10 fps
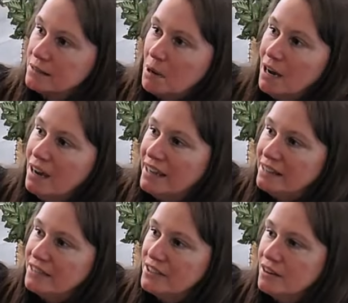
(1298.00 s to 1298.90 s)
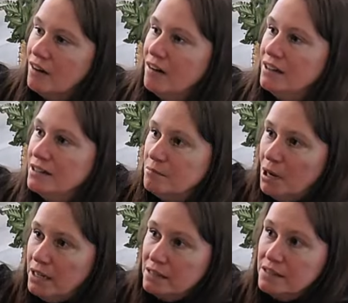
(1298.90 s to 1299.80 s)
some height on
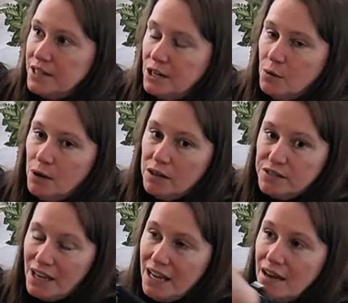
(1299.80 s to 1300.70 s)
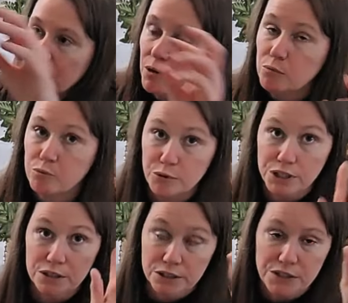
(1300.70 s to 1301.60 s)
my stairwell because I have
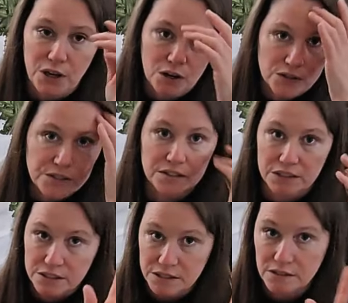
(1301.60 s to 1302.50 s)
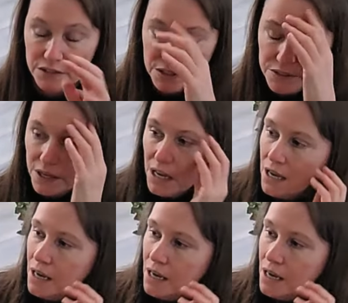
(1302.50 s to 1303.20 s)
really tall ceilings in this